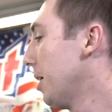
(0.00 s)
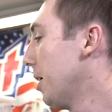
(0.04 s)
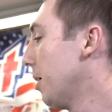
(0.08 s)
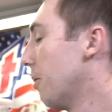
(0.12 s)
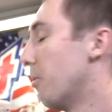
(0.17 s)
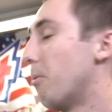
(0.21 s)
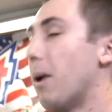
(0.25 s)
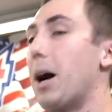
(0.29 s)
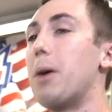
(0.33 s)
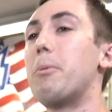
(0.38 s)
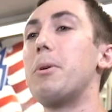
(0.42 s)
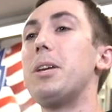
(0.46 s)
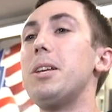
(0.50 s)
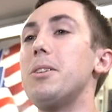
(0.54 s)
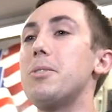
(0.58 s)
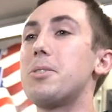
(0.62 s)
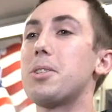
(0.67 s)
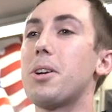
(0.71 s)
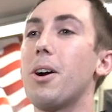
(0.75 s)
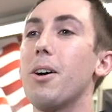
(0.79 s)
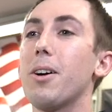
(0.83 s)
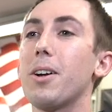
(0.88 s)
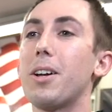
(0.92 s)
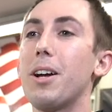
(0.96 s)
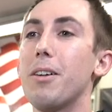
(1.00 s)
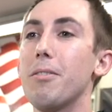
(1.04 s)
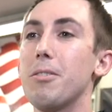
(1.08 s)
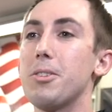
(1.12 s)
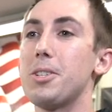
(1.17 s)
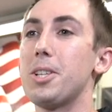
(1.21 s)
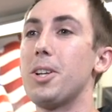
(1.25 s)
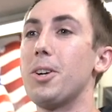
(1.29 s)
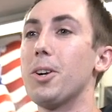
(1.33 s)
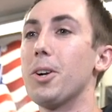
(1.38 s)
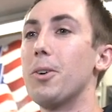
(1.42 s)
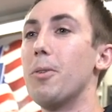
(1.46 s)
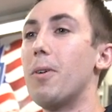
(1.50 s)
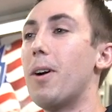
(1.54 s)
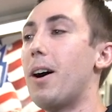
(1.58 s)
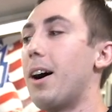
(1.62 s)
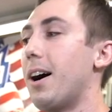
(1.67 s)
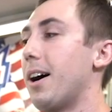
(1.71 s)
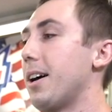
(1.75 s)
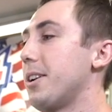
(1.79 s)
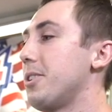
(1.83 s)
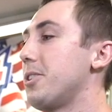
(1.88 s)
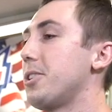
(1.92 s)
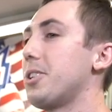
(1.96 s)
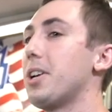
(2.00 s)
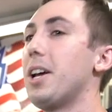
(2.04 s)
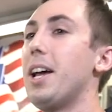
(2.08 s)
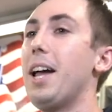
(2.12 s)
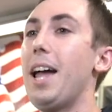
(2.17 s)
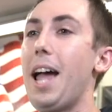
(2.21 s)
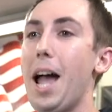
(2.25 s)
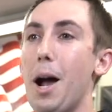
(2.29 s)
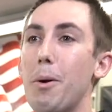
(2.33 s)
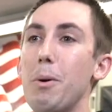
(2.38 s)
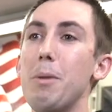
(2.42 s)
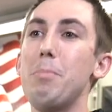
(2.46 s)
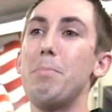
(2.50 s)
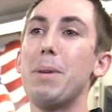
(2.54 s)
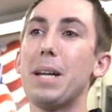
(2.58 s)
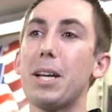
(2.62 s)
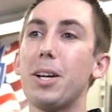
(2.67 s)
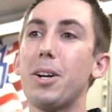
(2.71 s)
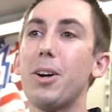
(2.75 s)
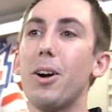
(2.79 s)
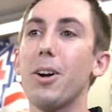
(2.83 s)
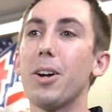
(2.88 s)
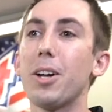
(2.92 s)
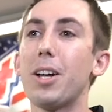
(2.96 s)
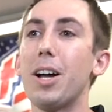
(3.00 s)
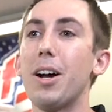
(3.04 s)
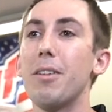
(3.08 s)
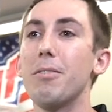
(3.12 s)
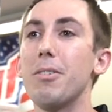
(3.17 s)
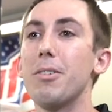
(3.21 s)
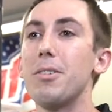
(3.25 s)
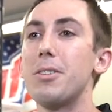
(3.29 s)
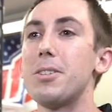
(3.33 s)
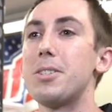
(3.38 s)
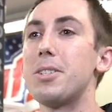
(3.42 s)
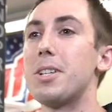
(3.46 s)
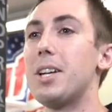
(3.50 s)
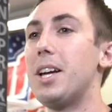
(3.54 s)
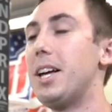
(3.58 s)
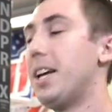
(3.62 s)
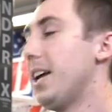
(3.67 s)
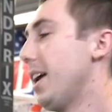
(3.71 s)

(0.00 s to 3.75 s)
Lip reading: why we use car covers in our garage, how we pick car covers,